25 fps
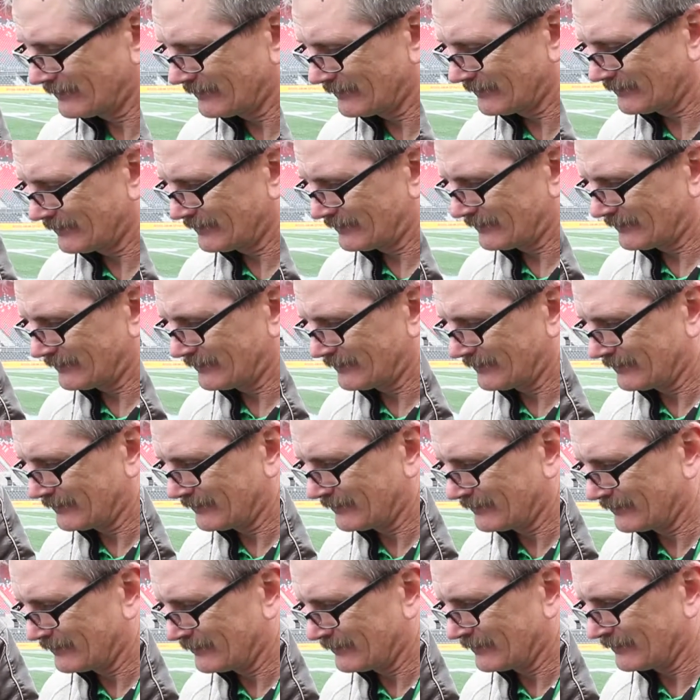
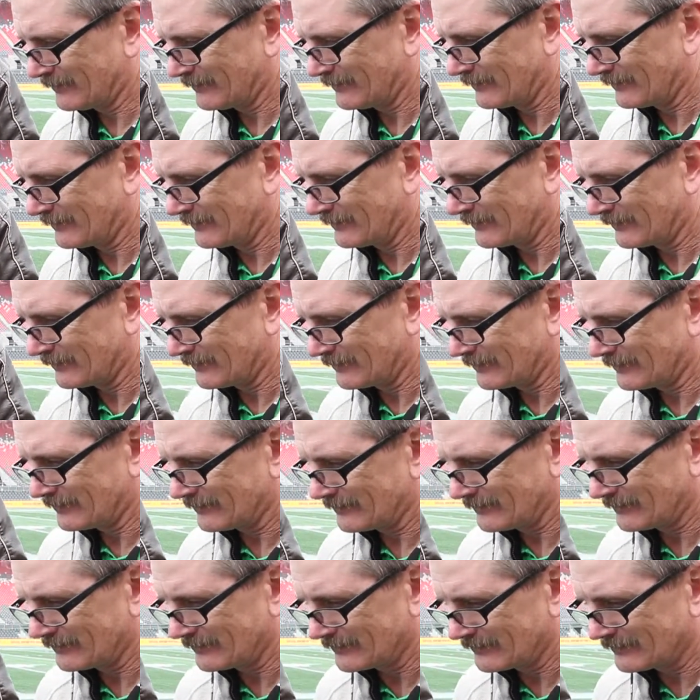
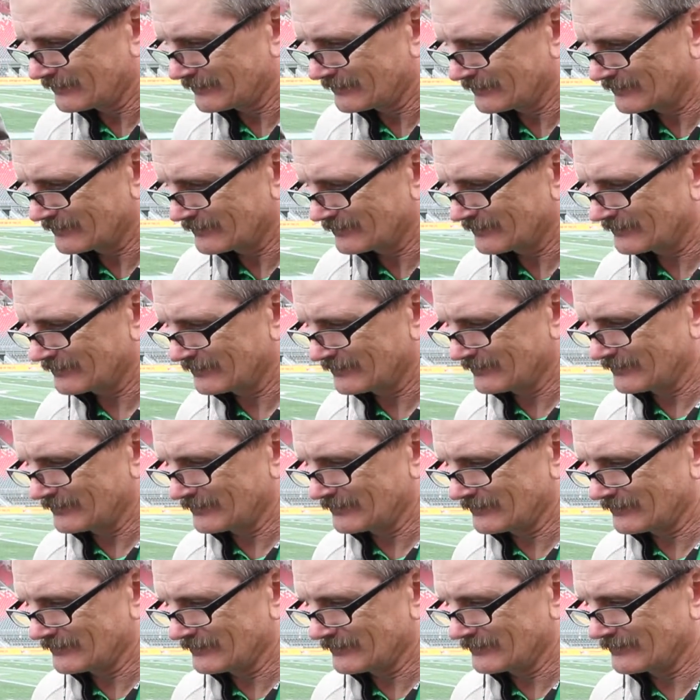
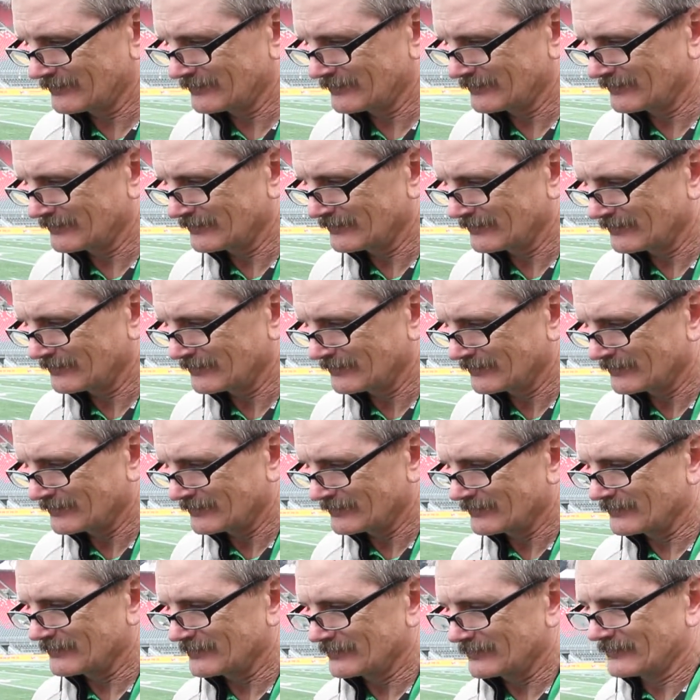
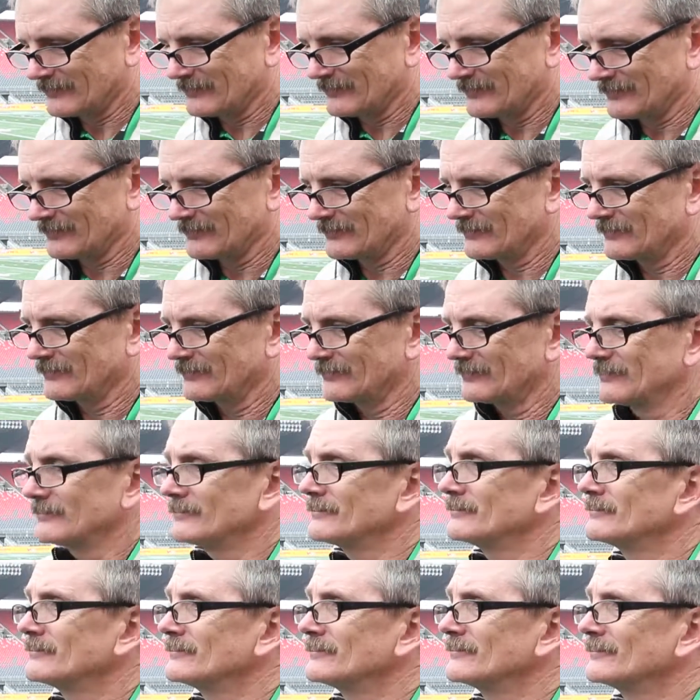
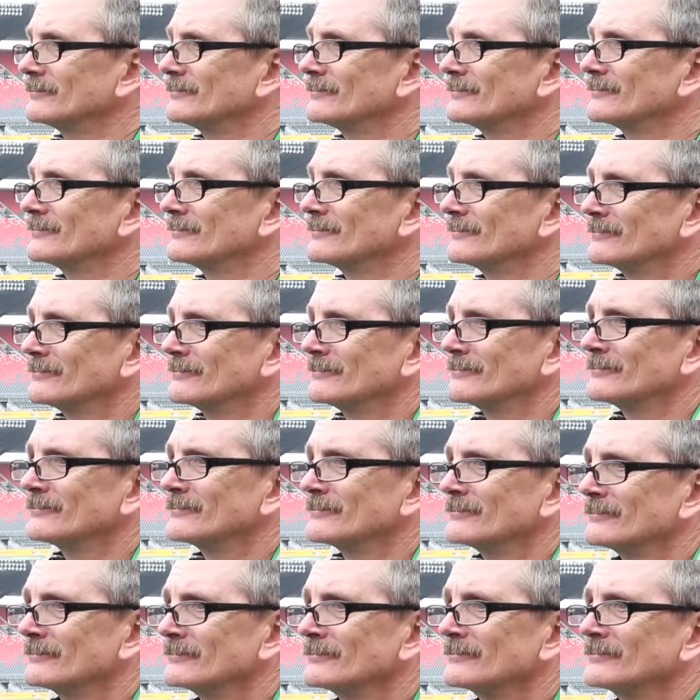
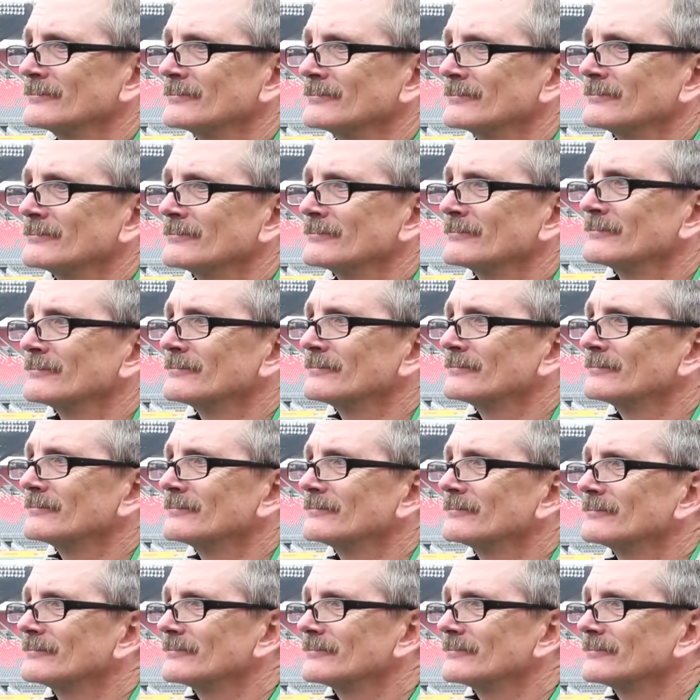(silent)